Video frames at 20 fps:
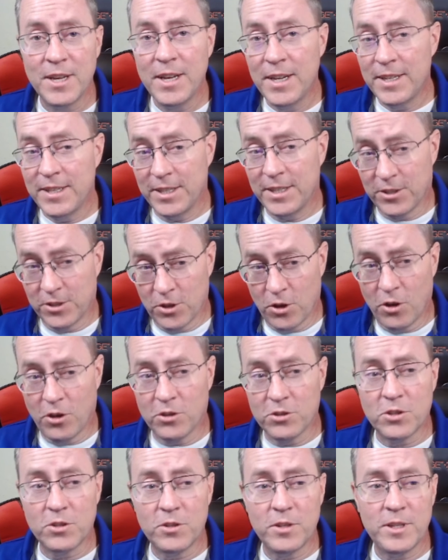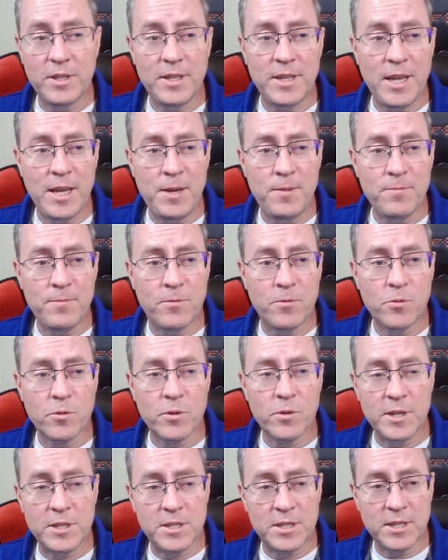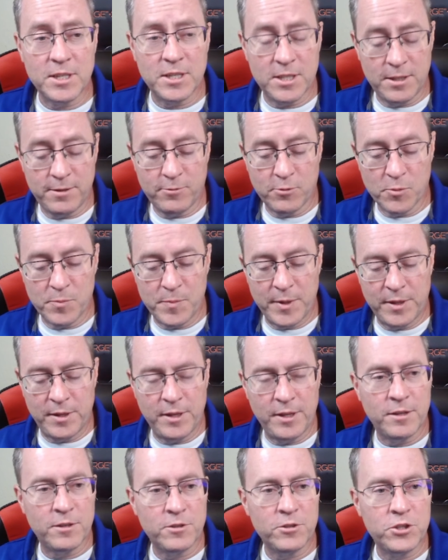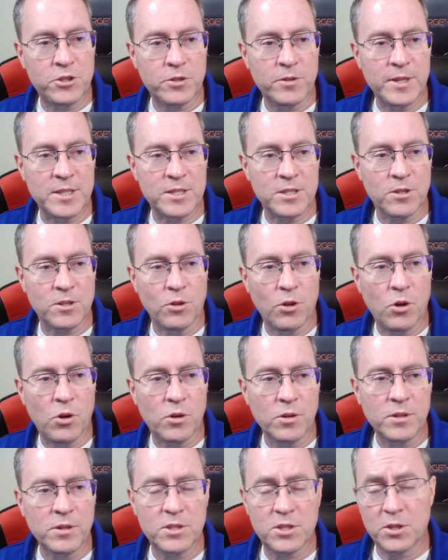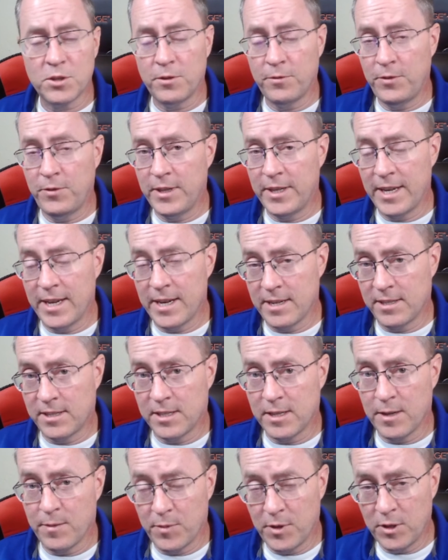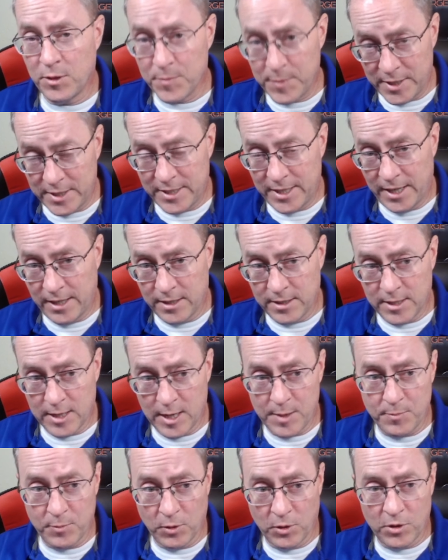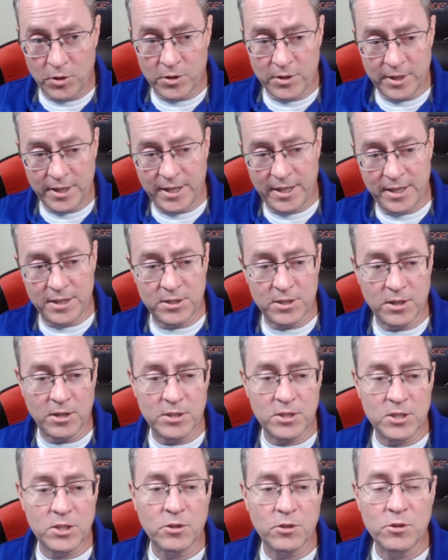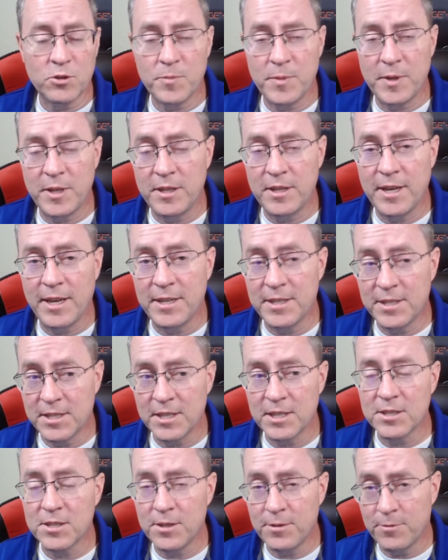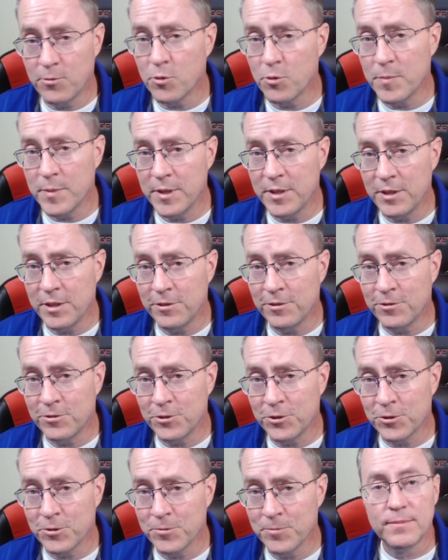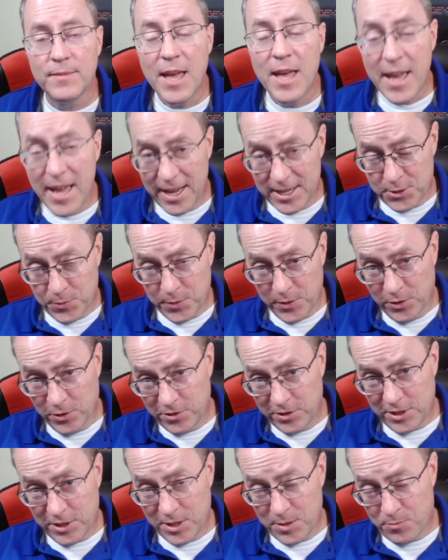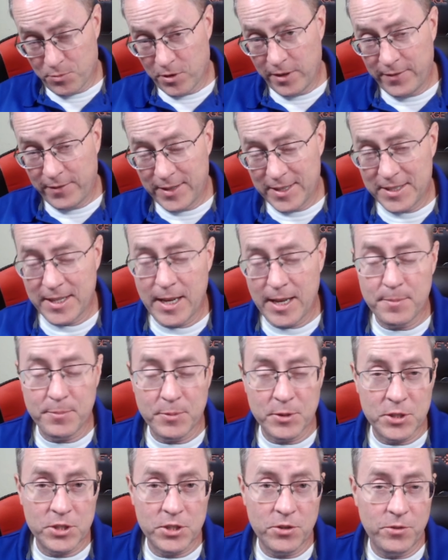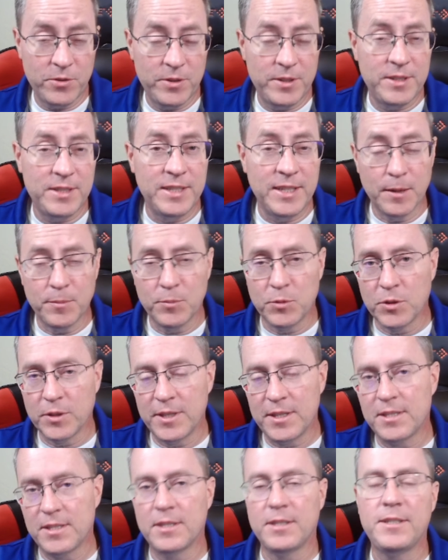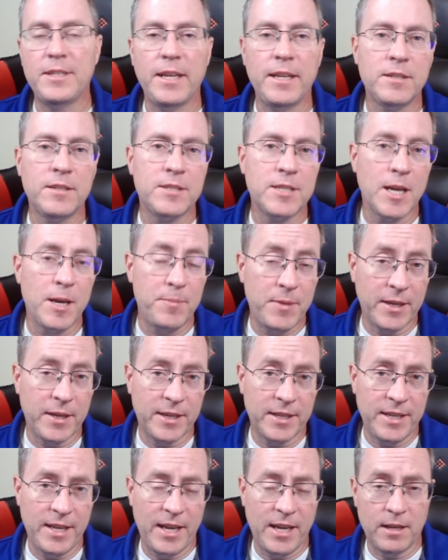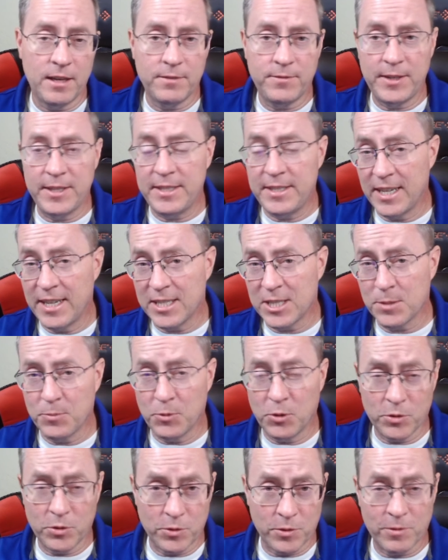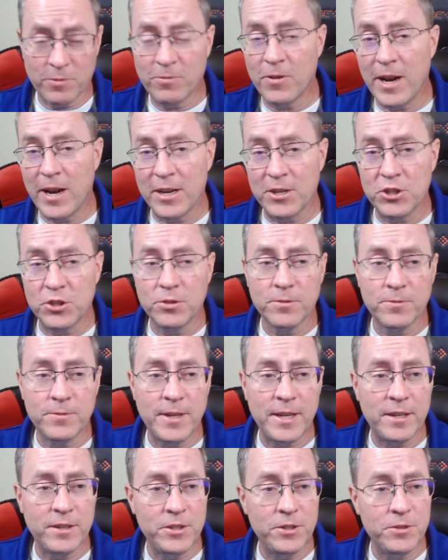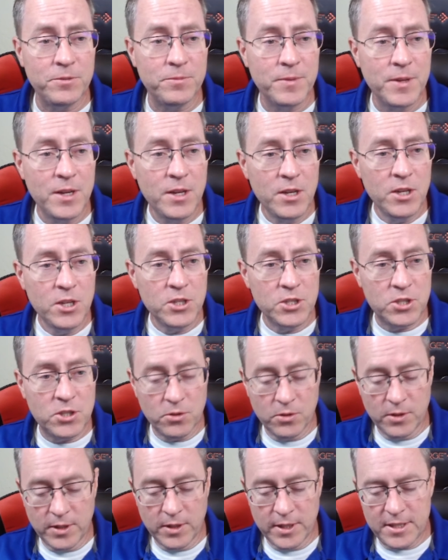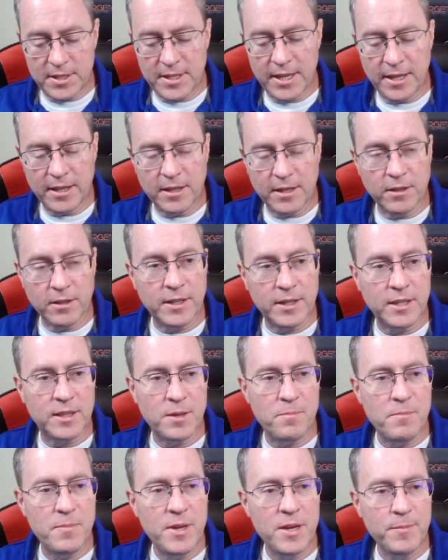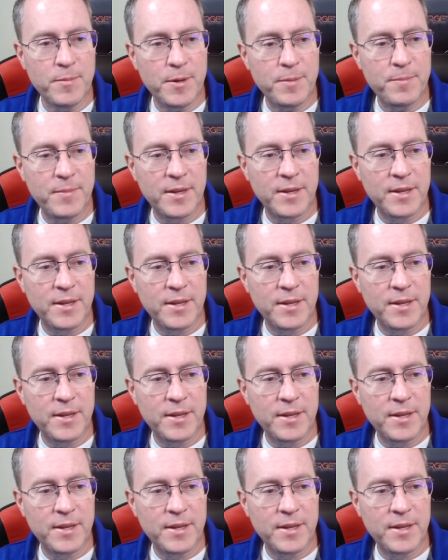Now, an alternate name for a 64-bit integer is long. So if you cast something to be data type long, it is also going to be a 64-bit integer. As we learned in the previous episode, double is a data type that can have a decimal or fractional value. So let's take a look at the minimum